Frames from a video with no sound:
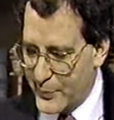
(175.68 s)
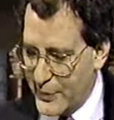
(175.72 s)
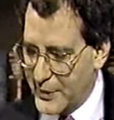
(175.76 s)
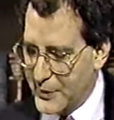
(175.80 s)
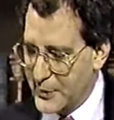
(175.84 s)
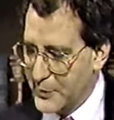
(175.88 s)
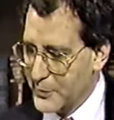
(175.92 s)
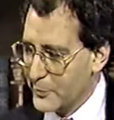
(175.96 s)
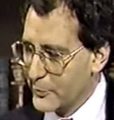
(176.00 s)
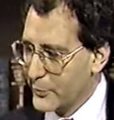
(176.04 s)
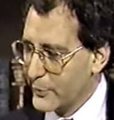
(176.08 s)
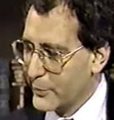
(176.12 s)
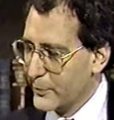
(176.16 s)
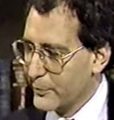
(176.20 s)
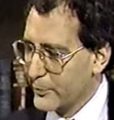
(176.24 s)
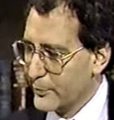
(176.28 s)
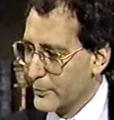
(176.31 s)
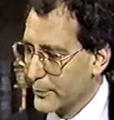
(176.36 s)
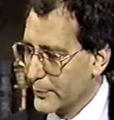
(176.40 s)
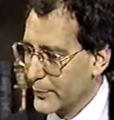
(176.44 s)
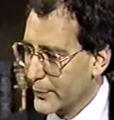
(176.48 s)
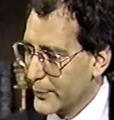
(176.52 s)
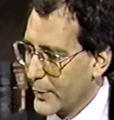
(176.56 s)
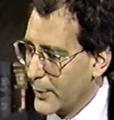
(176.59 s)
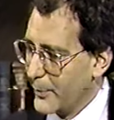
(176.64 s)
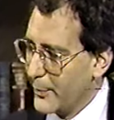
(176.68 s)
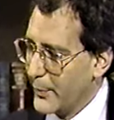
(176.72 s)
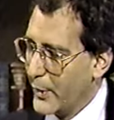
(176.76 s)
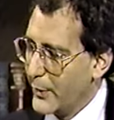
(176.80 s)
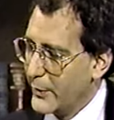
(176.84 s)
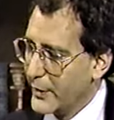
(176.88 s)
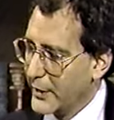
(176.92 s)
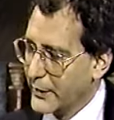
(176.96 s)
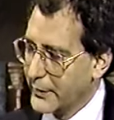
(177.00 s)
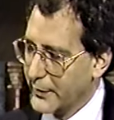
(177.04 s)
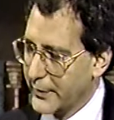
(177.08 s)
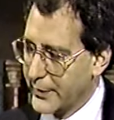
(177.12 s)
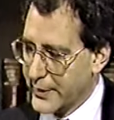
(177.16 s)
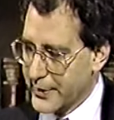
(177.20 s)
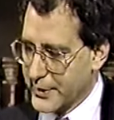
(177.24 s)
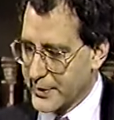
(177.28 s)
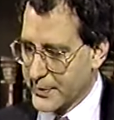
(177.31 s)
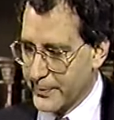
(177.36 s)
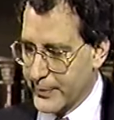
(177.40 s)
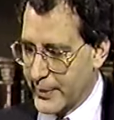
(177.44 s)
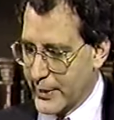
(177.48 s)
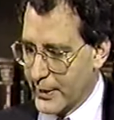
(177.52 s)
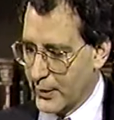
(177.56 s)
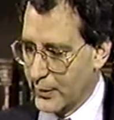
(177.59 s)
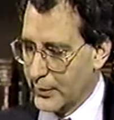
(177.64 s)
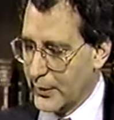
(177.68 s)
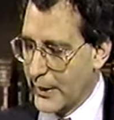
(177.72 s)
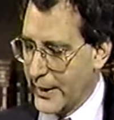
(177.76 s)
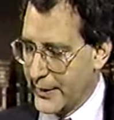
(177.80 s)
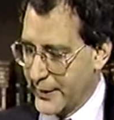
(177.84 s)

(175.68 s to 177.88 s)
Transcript: been promoting this bill